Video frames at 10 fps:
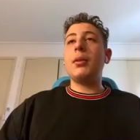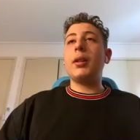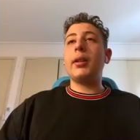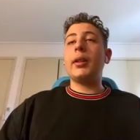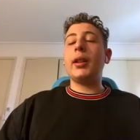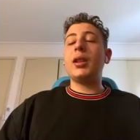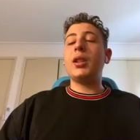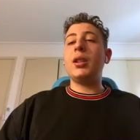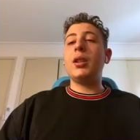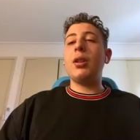because I see
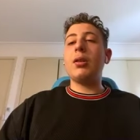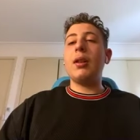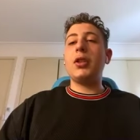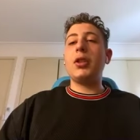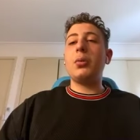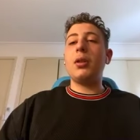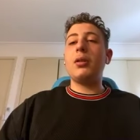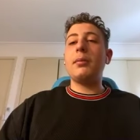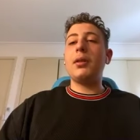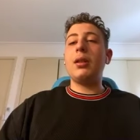details others
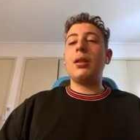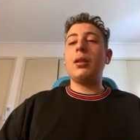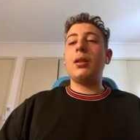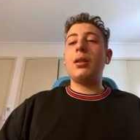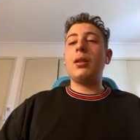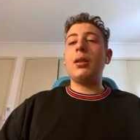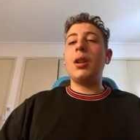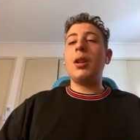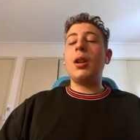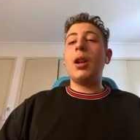wouldn't, particularly
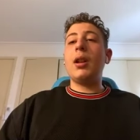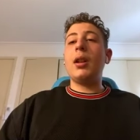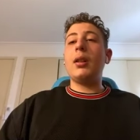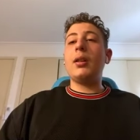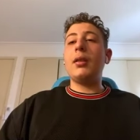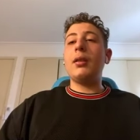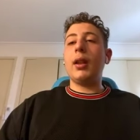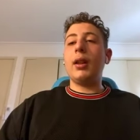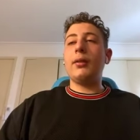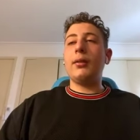
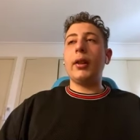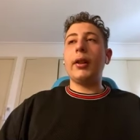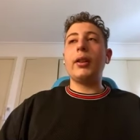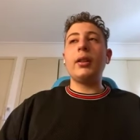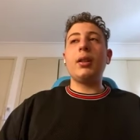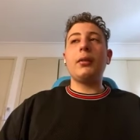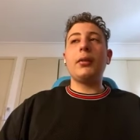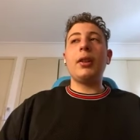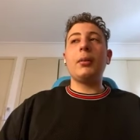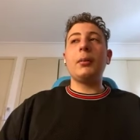very detailed
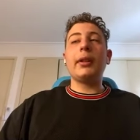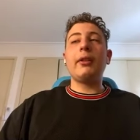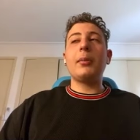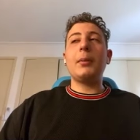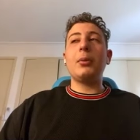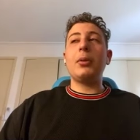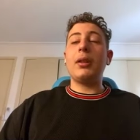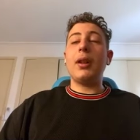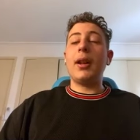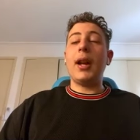things that most other people
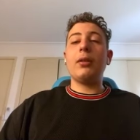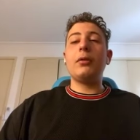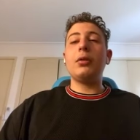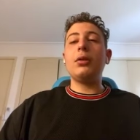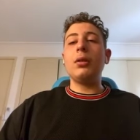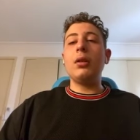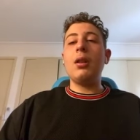wouldn't account for.